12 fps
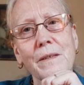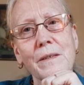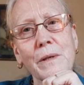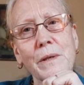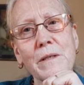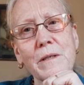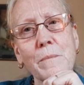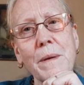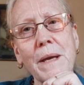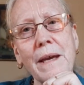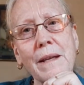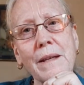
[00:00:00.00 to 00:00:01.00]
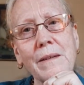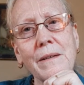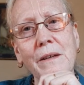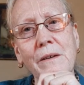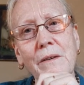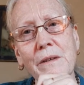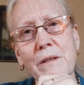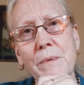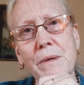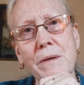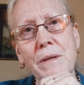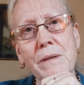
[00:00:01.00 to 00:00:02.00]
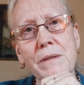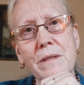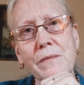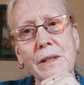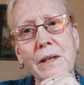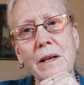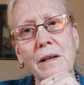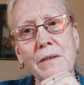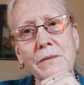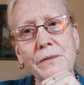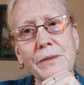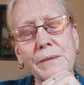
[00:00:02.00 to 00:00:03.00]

to expand their experience of love,